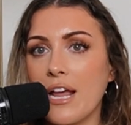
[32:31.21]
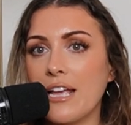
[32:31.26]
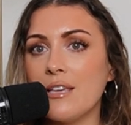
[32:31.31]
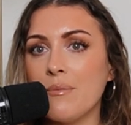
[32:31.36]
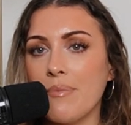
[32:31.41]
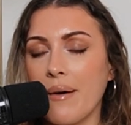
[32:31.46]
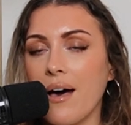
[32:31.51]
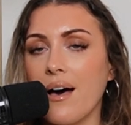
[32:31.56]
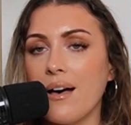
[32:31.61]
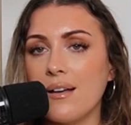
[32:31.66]
any
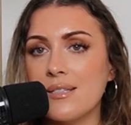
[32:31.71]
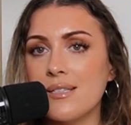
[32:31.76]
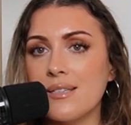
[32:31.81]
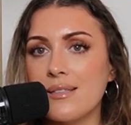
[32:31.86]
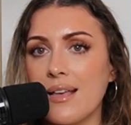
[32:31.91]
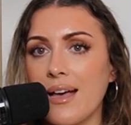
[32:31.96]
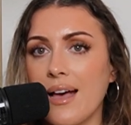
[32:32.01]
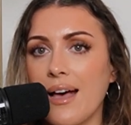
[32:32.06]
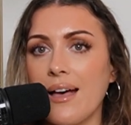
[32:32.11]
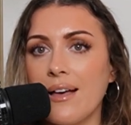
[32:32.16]
part
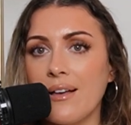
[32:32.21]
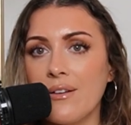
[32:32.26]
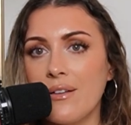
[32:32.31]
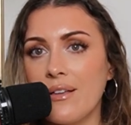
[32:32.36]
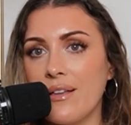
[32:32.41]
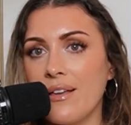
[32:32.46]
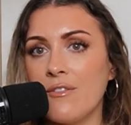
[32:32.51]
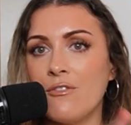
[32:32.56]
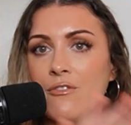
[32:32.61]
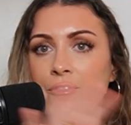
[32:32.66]
in that
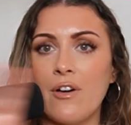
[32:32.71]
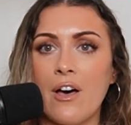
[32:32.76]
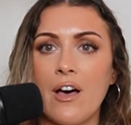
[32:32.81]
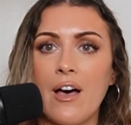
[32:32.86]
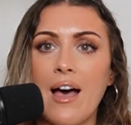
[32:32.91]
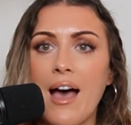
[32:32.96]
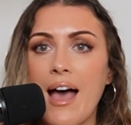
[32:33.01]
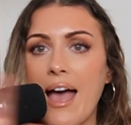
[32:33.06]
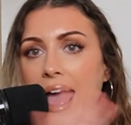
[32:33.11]
for